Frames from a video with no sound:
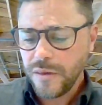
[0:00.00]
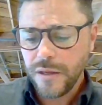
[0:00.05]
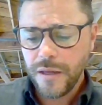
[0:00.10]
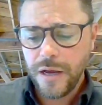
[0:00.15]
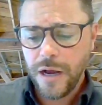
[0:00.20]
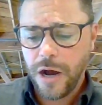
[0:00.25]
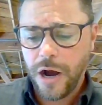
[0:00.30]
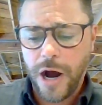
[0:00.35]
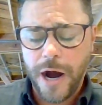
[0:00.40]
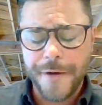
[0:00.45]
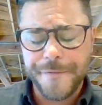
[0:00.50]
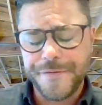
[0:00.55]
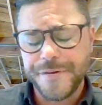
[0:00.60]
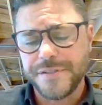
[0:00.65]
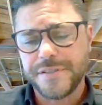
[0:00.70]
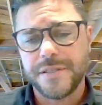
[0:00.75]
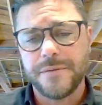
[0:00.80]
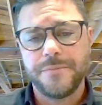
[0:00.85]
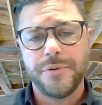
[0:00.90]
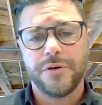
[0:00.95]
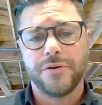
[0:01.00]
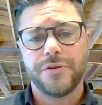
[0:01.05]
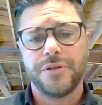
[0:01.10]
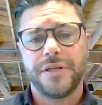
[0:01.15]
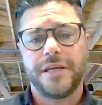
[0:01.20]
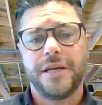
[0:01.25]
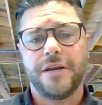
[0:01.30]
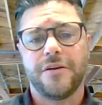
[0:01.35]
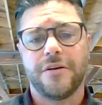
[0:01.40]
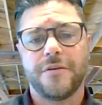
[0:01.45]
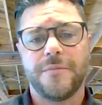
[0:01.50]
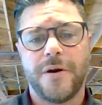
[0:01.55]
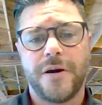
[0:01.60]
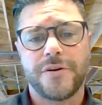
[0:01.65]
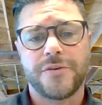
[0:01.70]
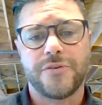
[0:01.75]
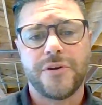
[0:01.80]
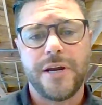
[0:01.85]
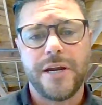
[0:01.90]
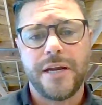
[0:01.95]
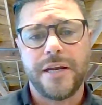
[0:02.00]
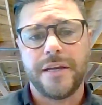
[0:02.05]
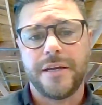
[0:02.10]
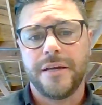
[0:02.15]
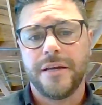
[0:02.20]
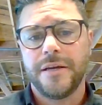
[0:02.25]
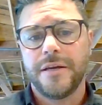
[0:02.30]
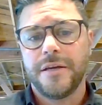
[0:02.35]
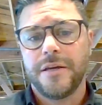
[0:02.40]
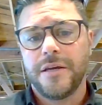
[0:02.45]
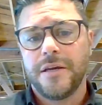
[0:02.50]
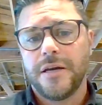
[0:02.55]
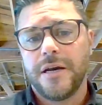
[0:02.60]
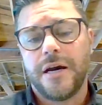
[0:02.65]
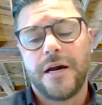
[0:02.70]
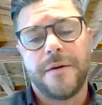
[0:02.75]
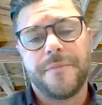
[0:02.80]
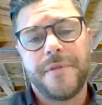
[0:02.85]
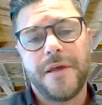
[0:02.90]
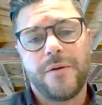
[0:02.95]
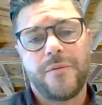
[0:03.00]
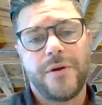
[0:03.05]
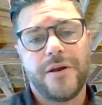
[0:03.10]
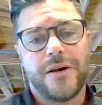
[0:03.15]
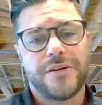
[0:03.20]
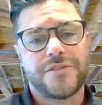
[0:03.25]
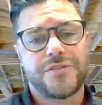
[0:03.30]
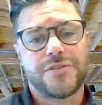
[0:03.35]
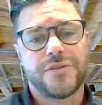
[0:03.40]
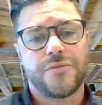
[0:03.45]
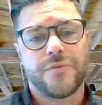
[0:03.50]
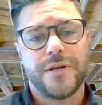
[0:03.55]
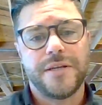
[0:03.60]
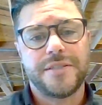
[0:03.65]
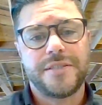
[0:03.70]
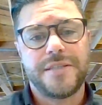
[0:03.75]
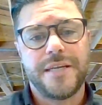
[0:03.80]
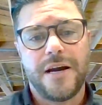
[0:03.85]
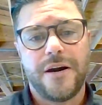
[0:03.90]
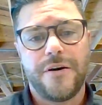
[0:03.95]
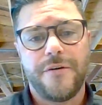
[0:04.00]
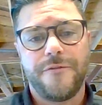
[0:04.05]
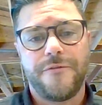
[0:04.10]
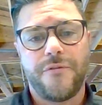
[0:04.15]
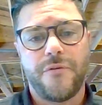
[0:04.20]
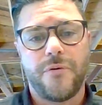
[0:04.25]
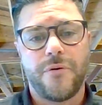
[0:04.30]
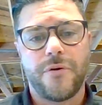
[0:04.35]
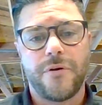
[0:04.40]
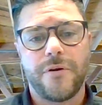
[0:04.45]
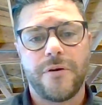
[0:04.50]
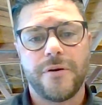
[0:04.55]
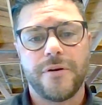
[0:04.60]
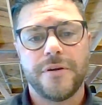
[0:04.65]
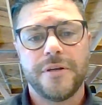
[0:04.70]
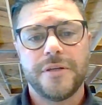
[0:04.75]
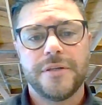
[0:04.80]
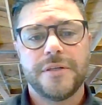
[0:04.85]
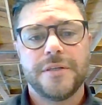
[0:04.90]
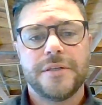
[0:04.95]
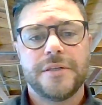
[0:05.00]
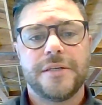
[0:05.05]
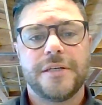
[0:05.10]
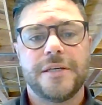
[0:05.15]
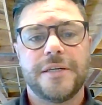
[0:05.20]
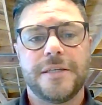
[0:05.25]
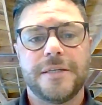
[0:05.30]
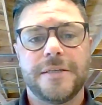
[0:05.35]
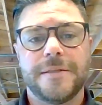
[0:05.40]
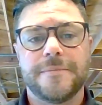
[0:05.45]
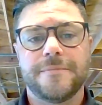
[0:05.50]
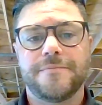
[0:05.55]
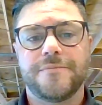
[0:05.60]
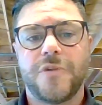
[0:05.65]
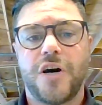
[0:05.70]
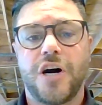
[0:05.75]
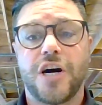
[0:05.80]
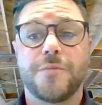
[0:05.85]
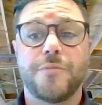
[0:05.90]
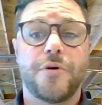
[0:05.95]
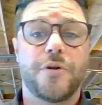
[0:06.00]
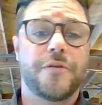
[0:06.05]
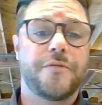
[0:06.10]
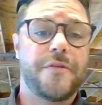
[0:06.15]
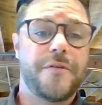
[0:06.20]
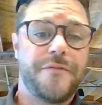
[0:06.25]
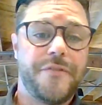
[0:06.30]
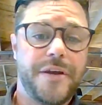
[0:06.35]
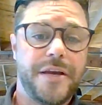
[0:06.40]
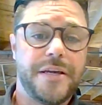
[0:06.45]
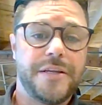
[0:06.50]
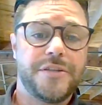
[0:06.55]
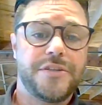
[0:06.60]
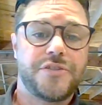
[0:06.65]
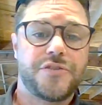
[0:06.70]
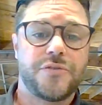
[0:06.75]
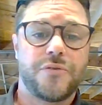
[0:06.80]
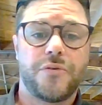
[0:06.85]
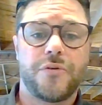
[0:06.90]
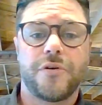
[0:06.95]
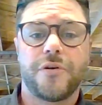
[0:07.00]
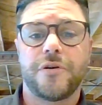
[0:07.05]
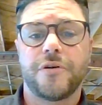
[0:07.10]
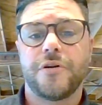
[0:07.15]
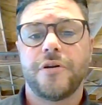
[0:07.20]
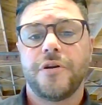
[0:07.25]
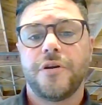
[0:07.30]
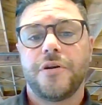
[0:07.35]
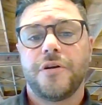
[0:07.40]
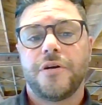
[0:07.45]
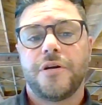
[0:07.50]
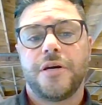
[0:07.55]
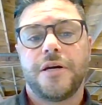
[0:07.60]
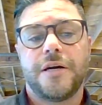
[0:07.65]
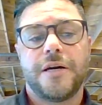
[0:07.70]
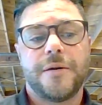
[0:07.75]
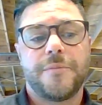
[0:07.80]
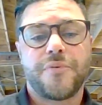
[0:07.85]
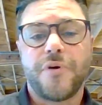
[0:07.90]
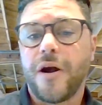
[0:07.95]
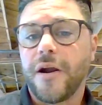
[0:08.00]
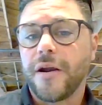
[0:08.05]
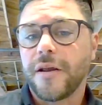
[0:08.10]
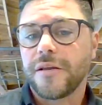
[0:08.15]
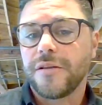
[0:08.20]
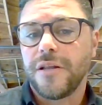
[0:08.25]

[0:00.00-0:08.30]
office and building here in Monterey that we also rent out for automotive events or product